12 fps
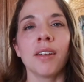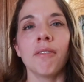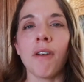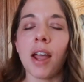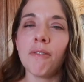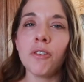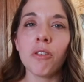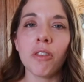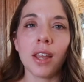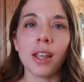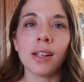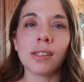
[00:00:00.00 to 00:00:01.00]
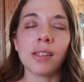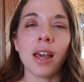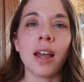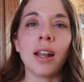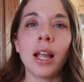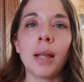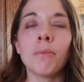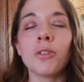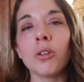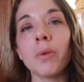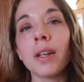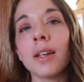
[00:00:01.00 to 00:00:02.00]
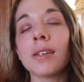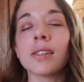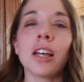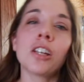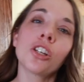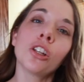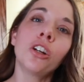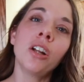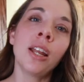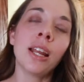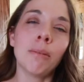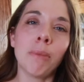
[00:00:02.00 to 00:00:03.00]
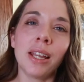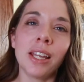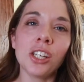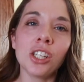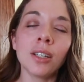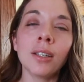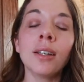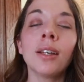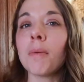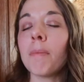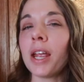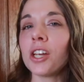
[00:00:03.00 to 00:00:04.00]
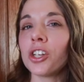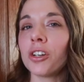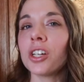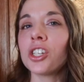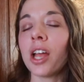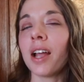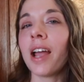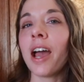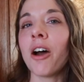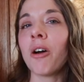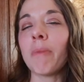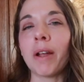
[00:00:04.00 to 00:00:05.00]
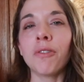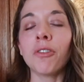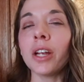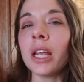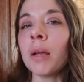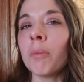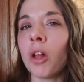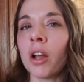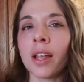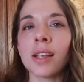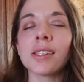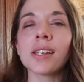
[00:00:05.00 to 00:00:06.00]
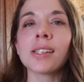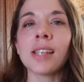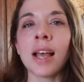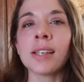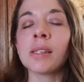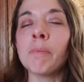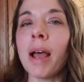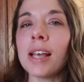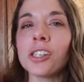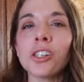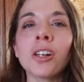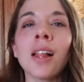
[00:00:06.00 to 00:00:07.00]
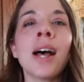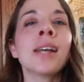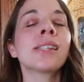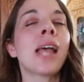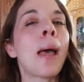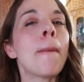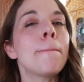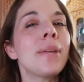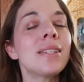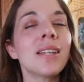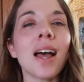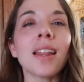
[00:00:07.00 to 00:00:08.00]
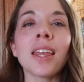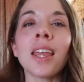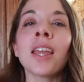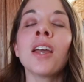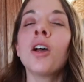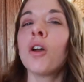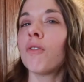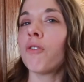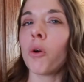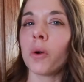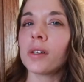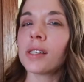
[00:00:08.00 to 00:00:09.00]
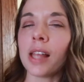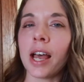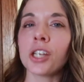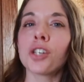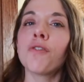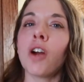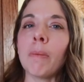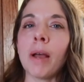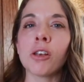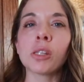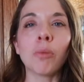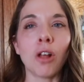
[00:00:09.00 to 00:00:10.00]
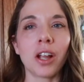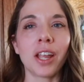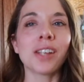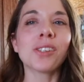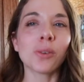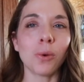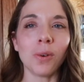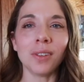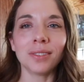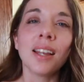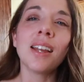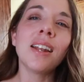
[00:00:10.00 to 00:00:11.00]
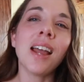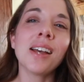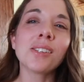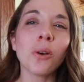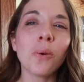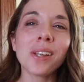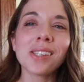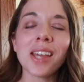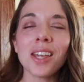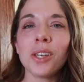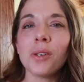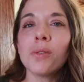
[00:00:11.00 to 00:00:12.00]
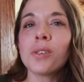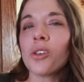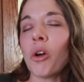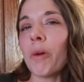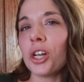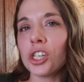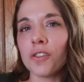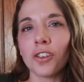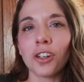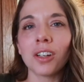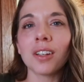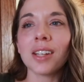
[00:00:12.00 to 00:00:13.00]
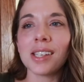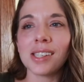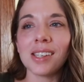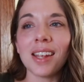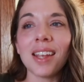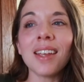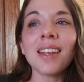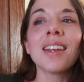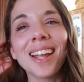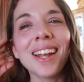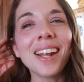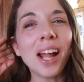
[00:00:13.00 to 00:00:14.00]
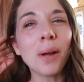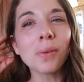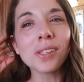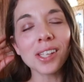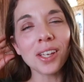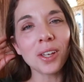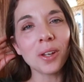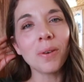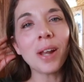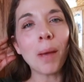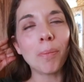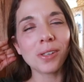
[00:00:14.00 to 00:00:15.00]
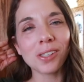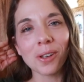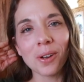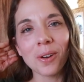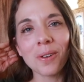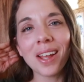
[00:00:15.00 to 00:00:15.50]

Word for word: five new things that I'm doing slash learning in my kitchen, make sure to check out my free blogging success masterclass at bit.ly forward slash farmhouse blogging school. And as always, thank you so much for listening, and I will see you in episode